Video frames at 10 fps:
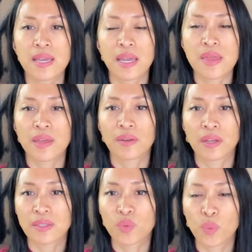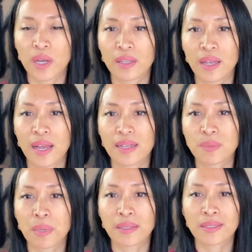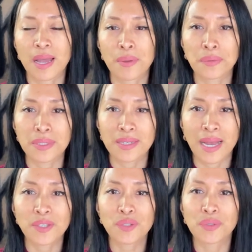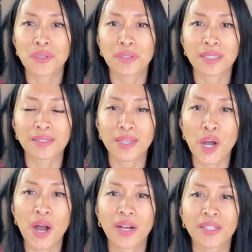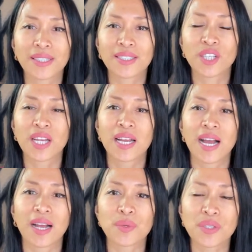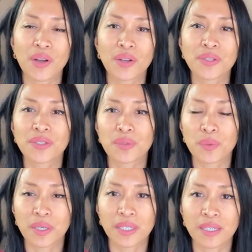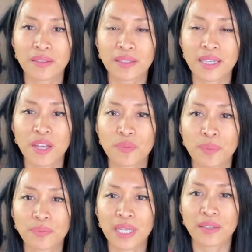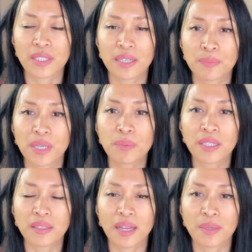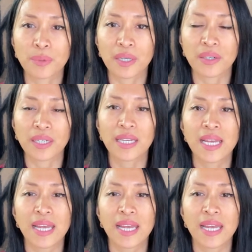And then as well as by the time I was in high school going into college, I was also working at the downtown public library.